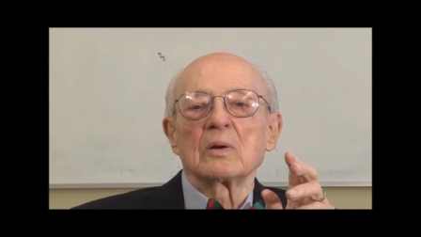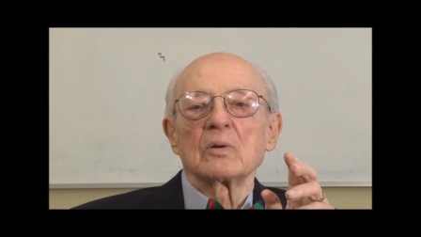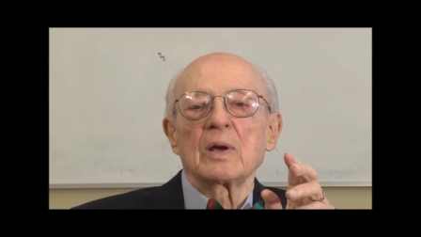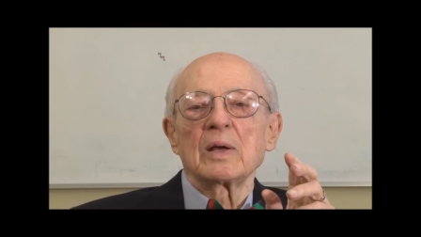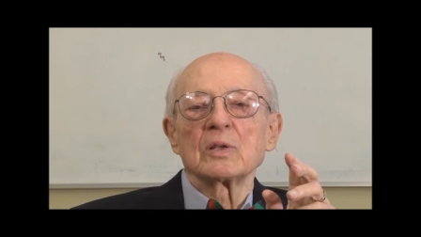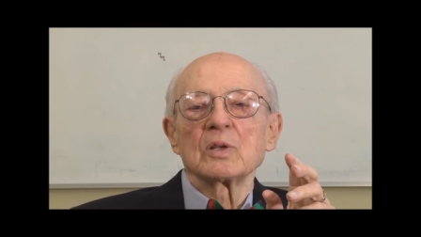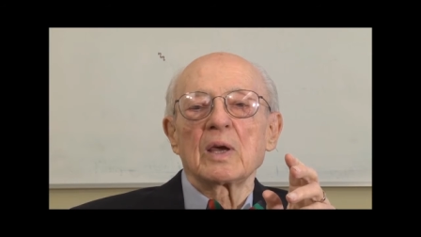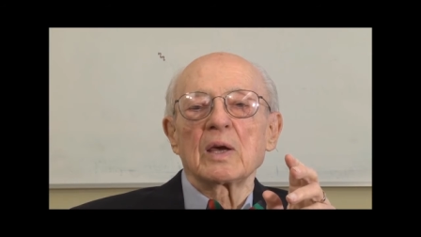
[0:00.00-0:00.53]

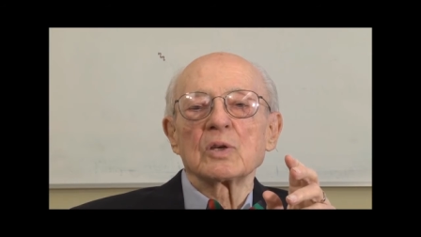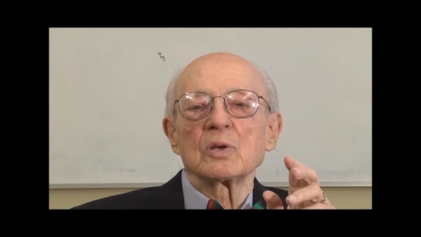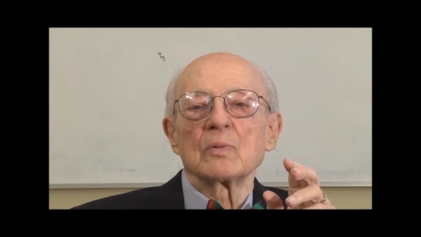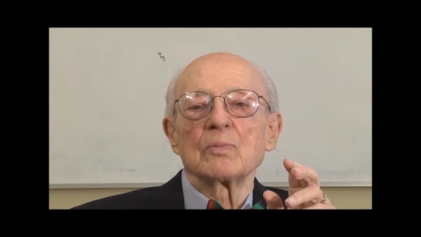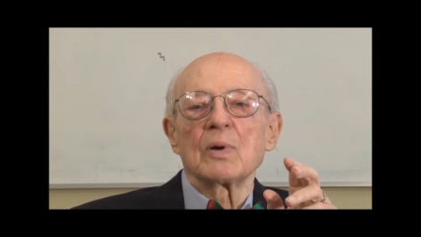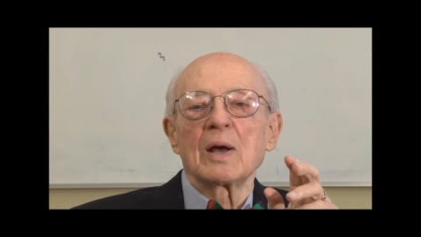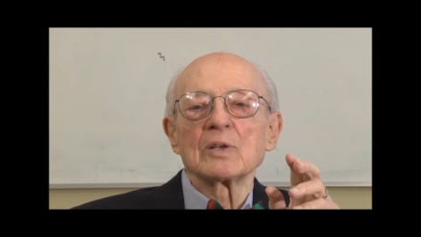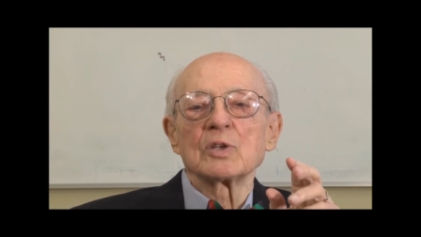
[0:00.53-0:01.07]

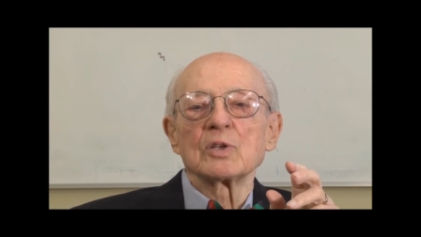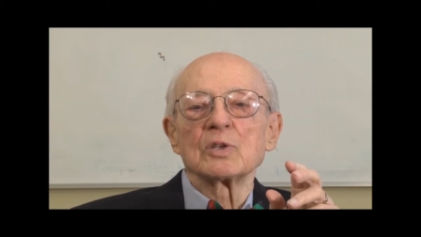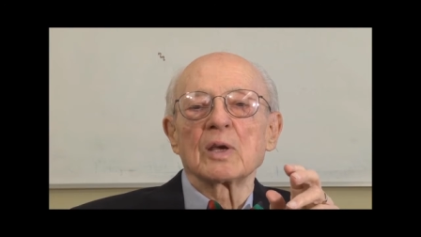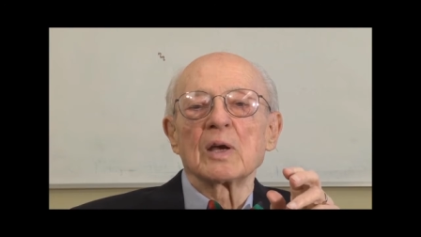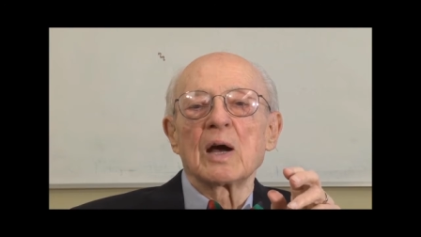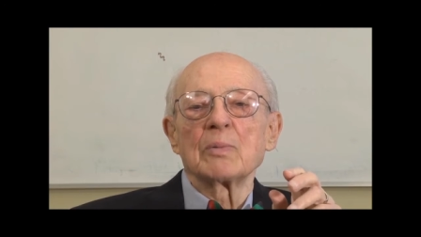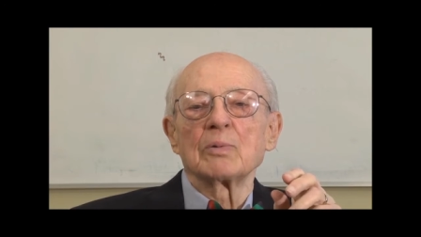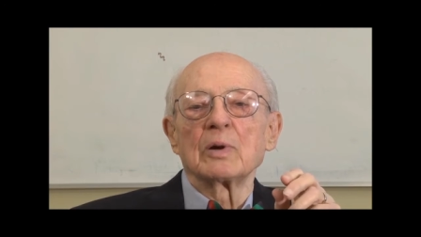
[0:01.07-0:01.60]
transaction
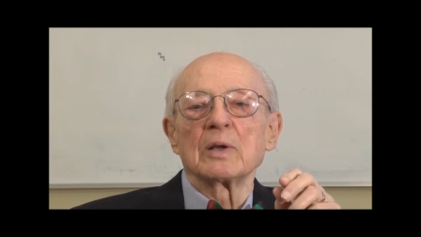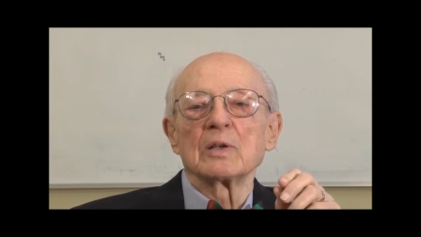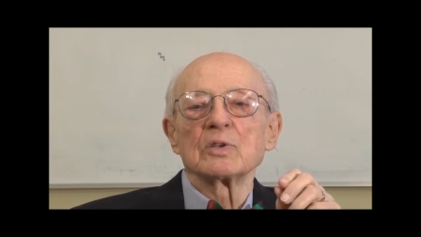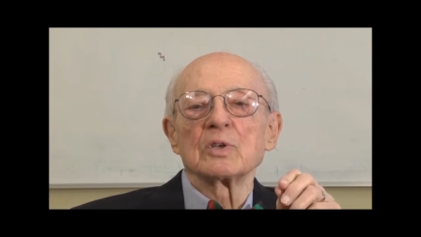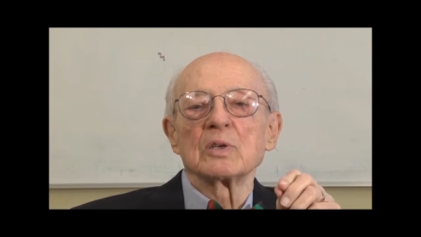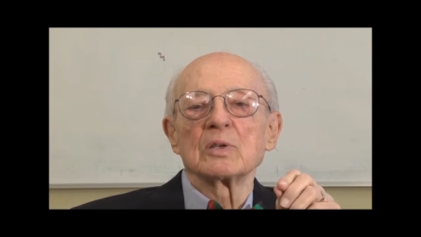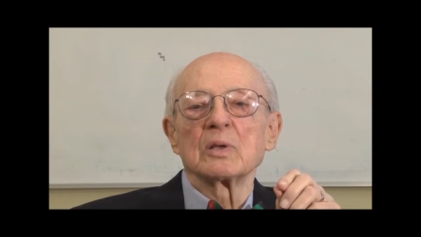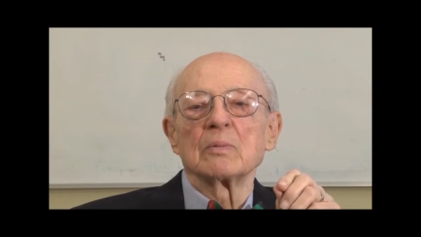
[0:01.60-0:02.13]
processing operating
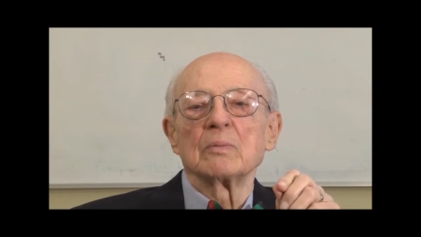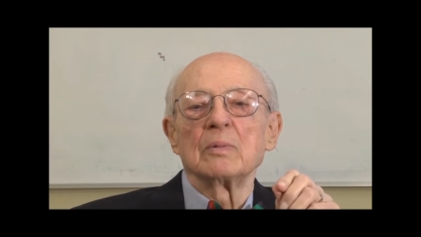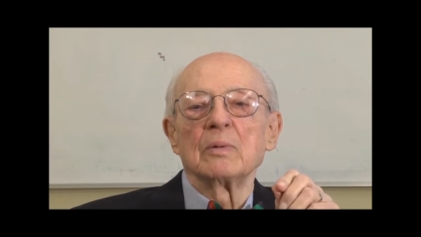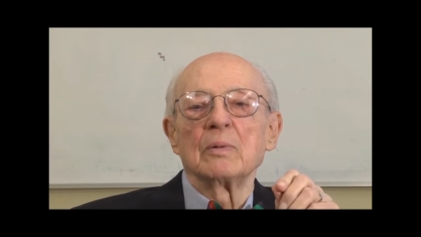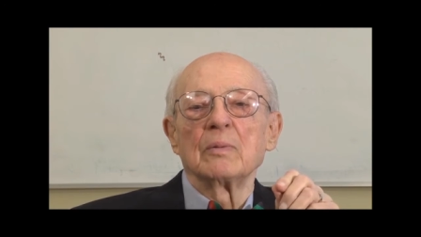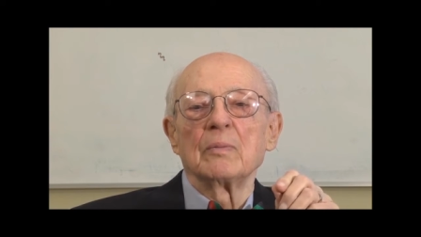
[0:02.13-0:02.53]
system.